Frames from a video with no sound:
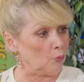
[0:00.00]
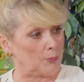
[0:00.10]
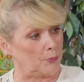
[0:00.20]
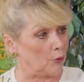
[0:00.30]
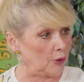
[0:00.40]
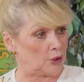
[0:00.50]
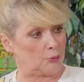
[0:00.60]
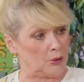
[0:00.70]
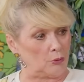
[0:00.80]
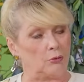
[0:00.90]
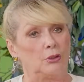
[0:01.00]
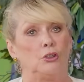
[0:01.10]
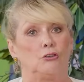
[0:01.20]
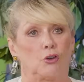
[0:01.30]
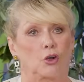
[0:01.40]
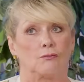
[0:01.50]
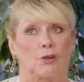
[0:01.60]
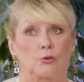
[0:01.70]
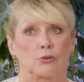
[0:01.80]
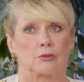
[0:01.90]
We broke into a little rock and
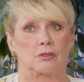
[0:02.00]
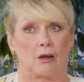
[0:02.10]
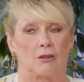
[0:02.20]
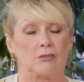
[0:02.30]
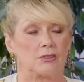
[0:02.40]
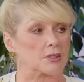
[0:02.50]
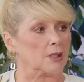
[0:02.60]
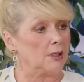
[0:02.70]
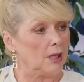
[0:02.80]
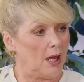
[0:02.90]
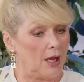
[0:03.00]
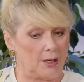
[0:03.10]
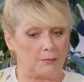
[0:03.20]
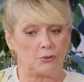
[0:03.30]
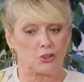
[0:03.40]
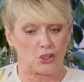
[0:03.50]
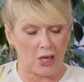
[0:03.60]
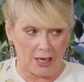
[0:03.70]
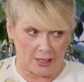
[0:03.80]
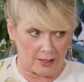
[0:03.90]
roll dance. Um,
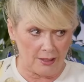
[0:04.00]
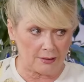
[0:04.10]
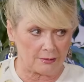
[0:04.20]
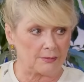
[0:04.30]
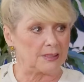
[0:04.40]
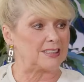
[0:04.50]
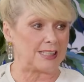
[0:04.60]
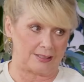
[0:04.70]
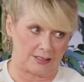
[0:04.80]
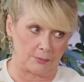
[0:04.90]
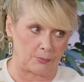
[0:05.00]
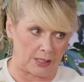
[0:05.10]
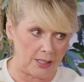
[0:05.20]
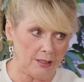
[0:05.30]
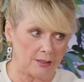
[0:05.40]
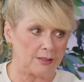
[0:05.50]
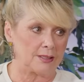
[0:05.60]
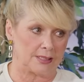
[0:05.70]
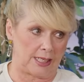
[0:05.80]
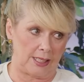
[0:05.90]
Jay sensibly
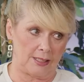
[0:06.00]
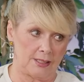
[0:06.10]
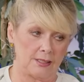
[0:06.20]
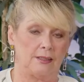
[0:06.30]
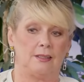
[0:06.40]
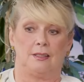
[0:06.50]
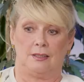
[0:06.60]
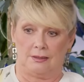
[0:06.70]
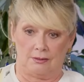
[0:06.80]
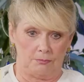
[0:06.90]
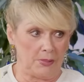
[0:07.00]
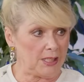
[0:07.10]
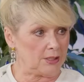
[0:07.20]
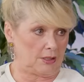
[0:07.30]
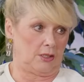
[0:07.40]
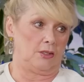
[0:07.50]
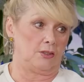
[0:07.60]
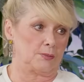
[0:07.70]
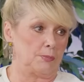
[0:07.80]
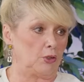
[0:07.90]
said
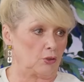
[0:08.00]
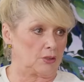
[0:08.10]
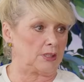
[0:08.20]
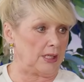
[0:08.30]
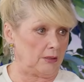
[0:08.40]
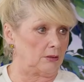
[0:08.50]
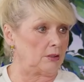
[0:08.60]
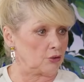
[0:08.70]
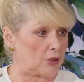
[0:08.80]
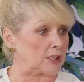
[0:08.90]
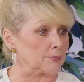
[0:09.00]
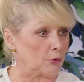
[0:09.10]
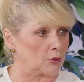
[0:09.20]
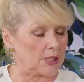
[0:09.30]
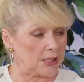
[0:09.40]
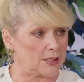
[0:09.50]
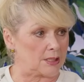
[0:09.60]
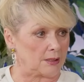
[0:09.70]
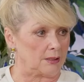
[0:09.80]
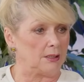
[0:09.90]
miniskirts because it'll attract more
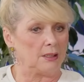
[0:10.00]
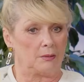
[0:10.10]
attention.